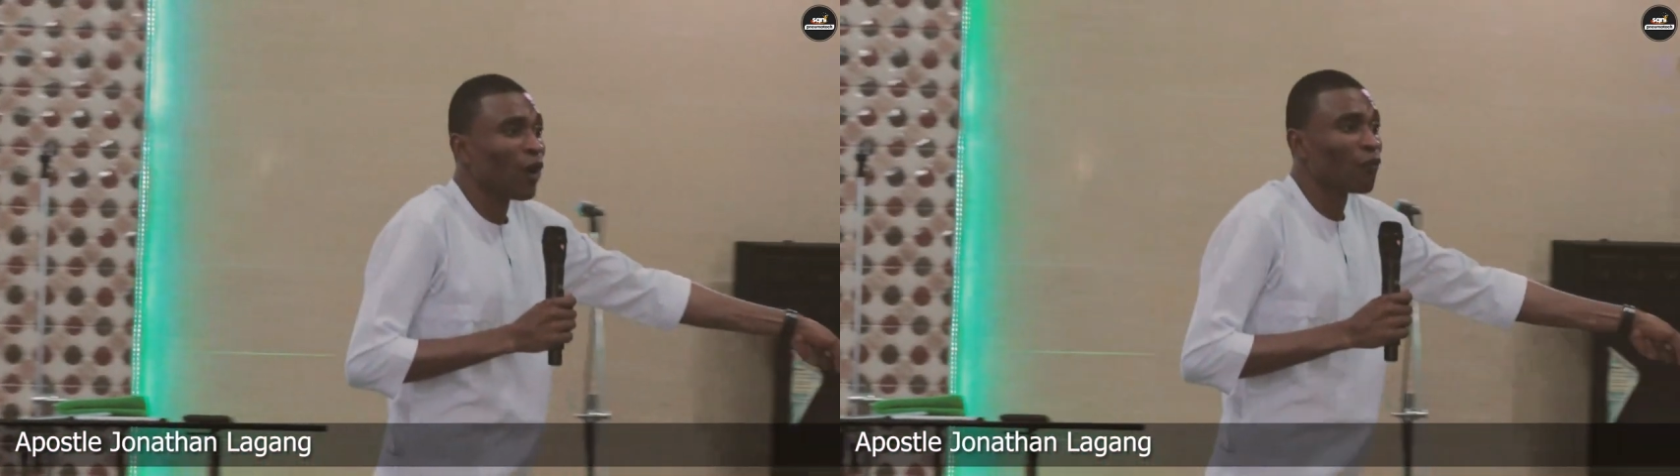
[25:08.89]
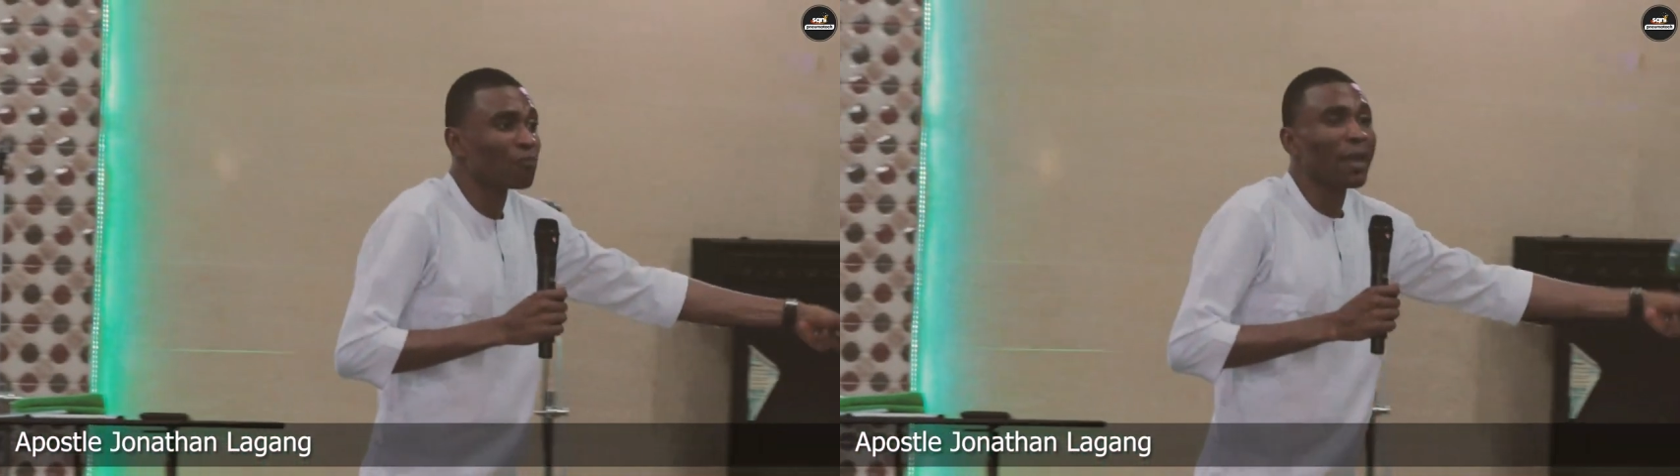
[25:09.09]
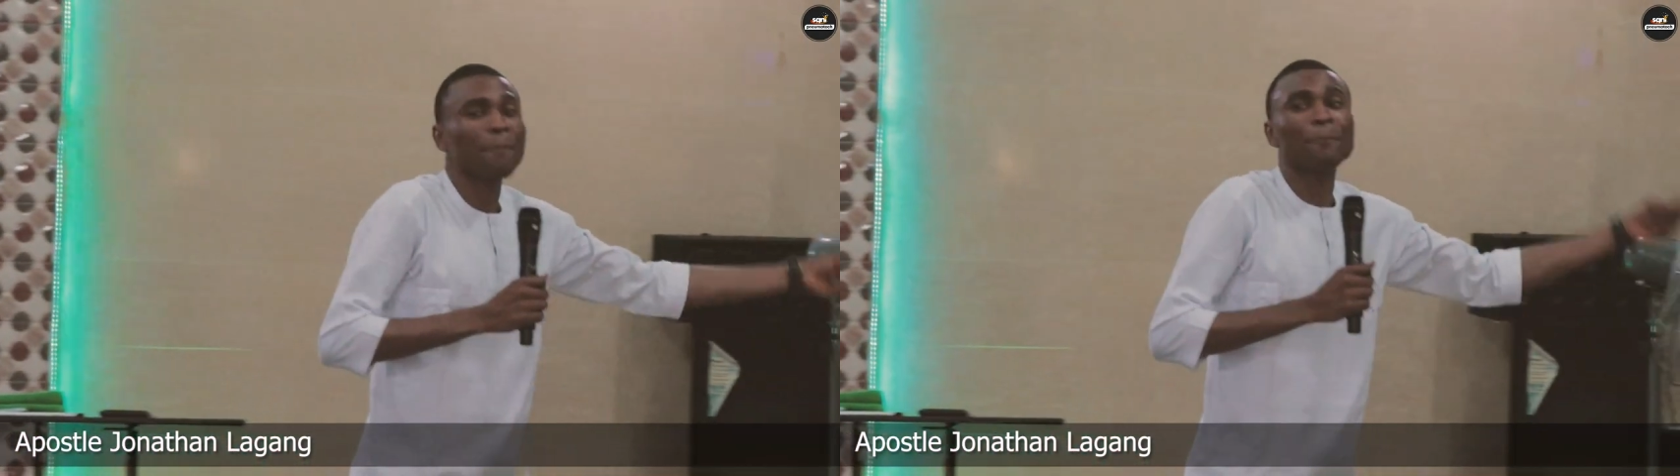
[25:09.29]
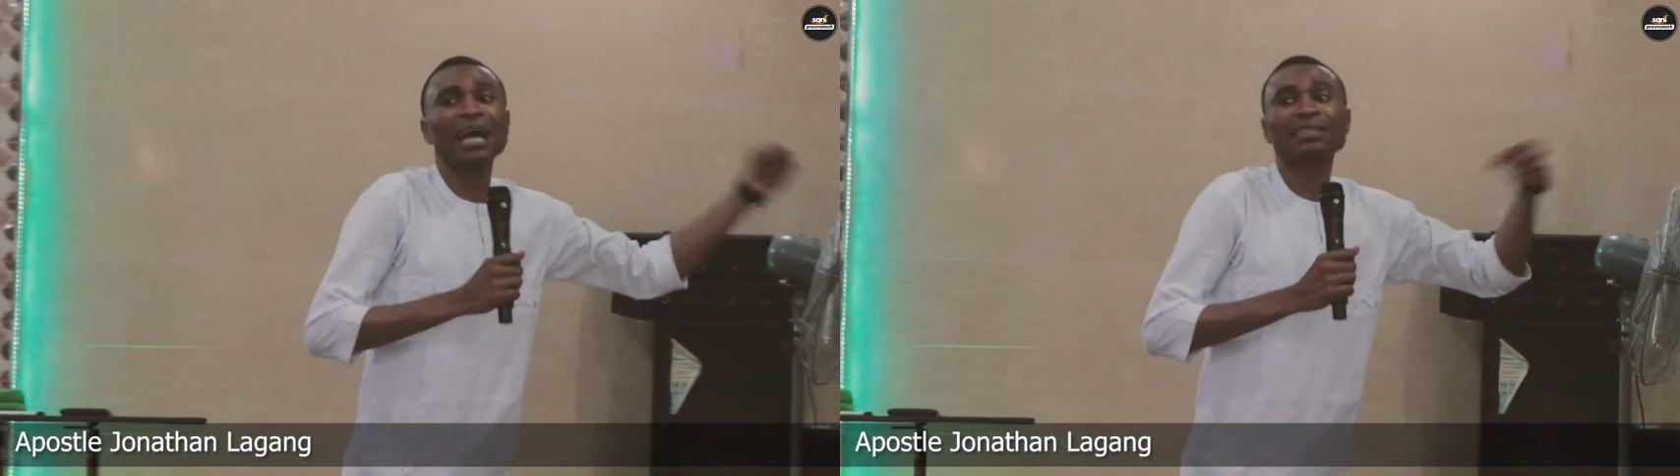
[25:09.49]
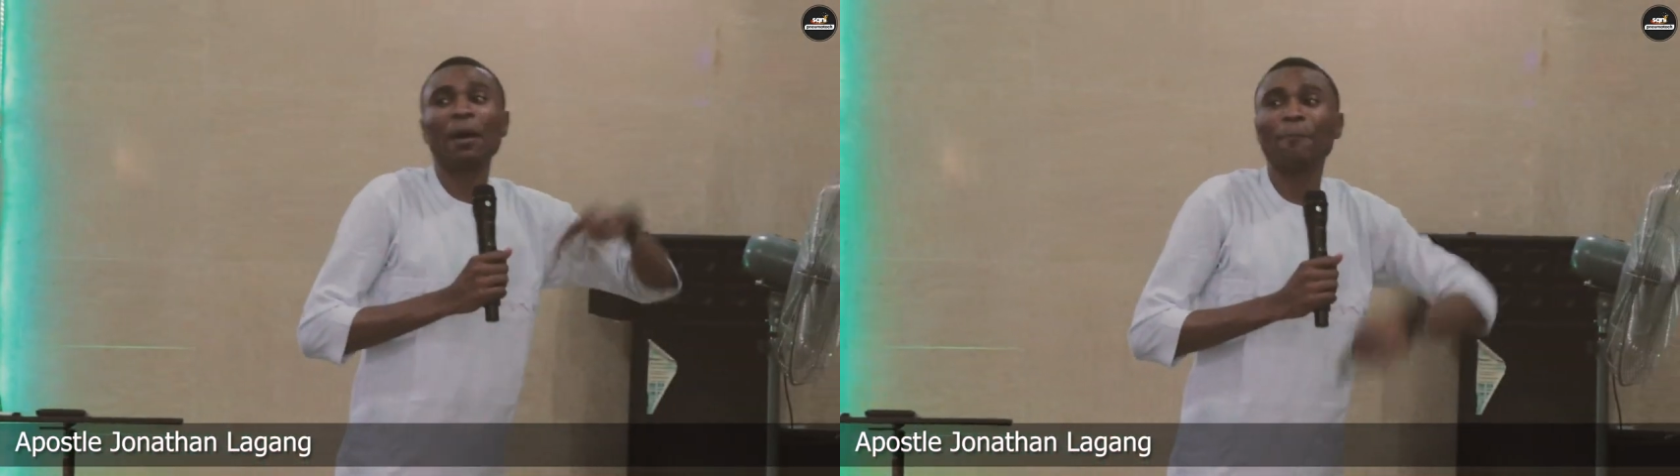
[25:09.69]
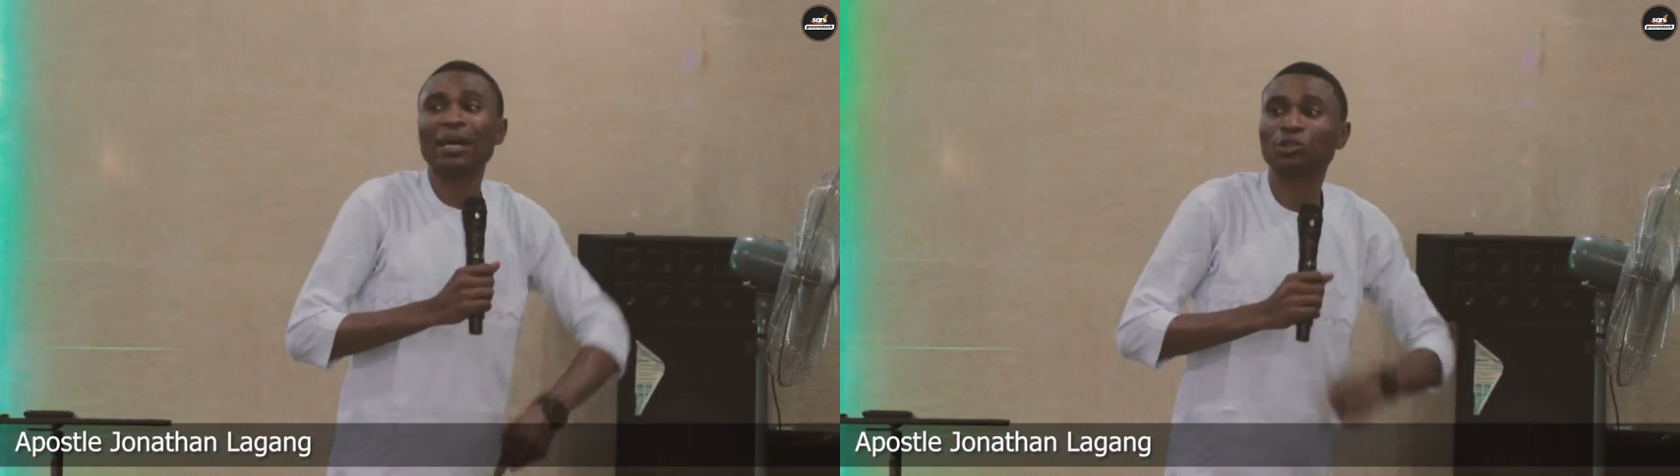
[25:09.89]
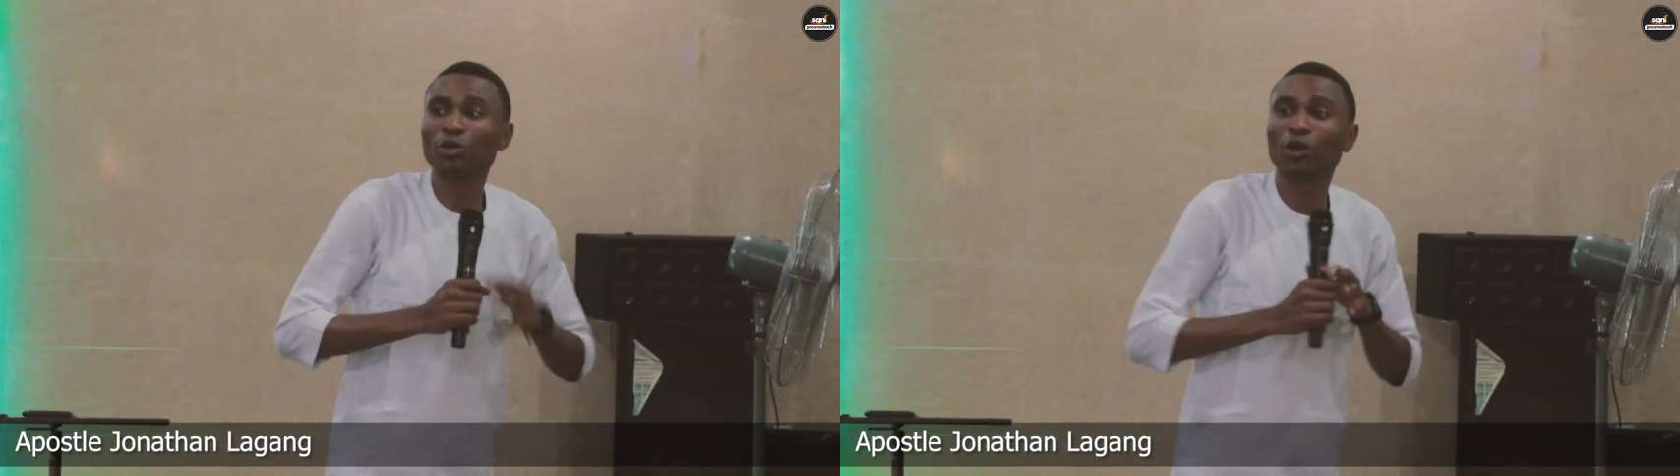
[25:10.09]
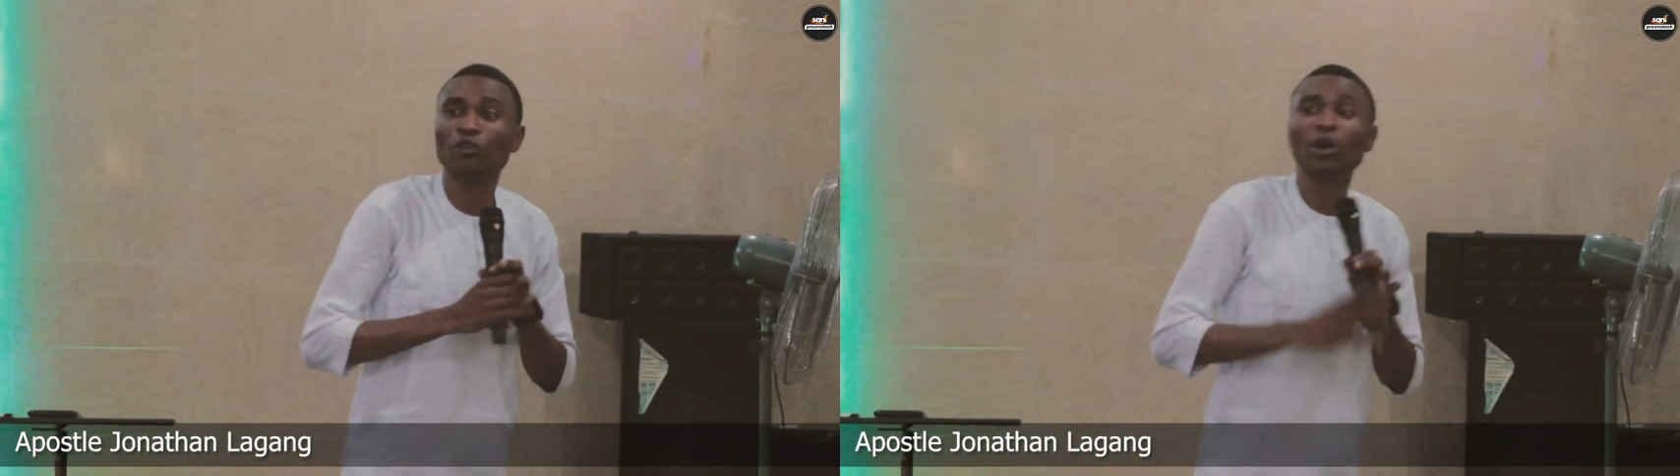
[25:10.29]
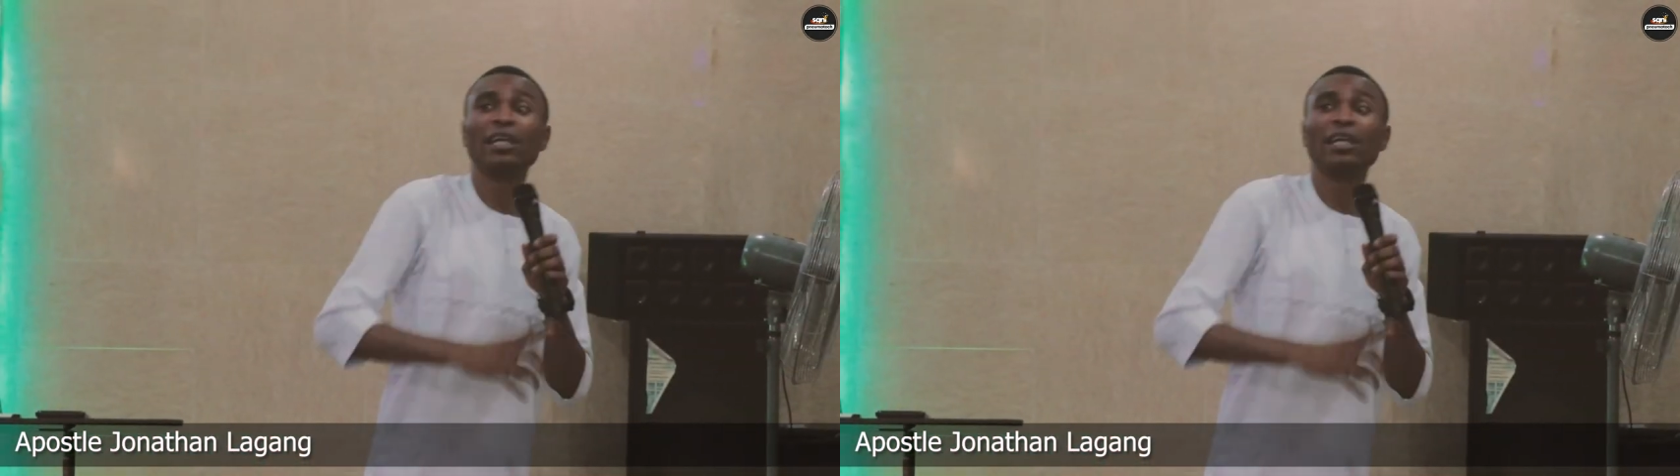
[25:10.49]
of being part and parcel of your